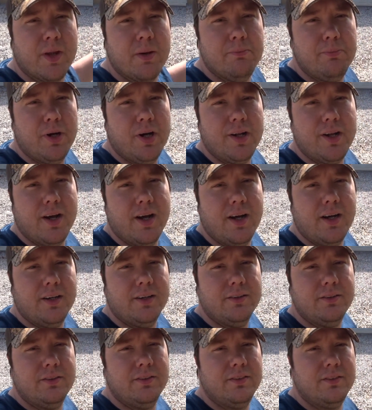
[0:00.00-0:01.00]

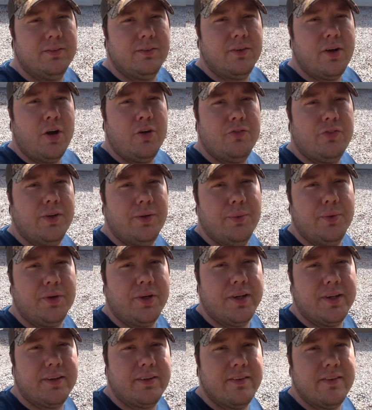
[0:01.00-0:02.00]
but hopefully we'll
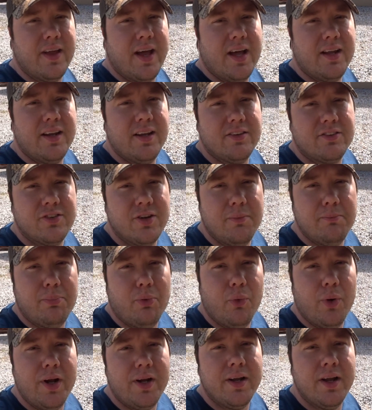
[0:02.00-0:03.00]
get to that at some
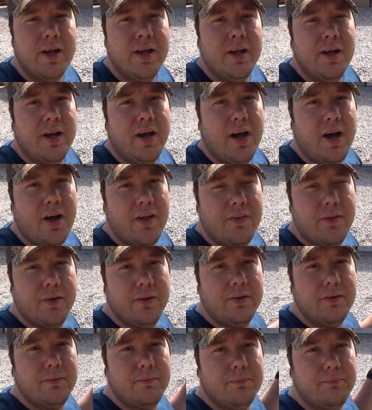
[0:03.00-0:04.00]
point.
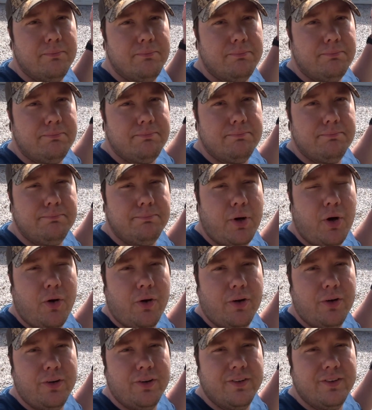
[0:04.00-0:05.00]
The
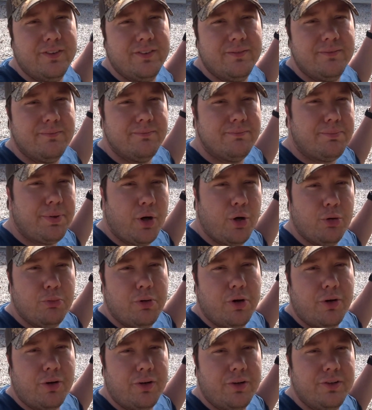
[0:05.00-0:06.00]
barn, pole
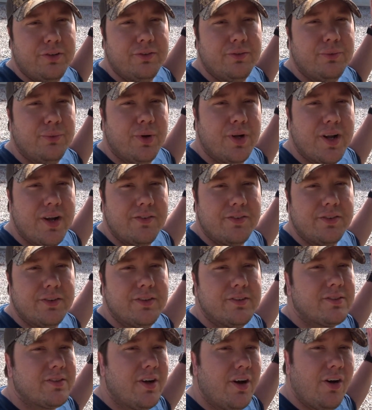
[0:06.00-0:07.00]
barn, whatever
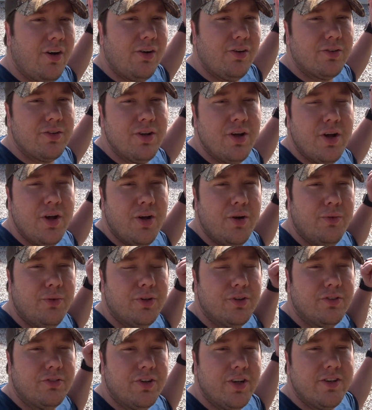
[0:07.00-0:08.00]
it's called,
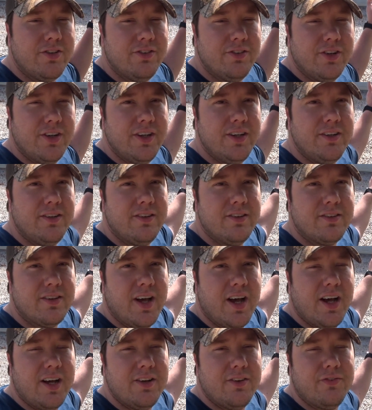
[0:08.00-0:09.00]
was originally
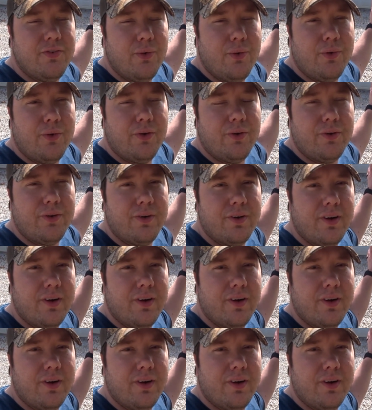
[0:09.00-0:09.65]
designed for,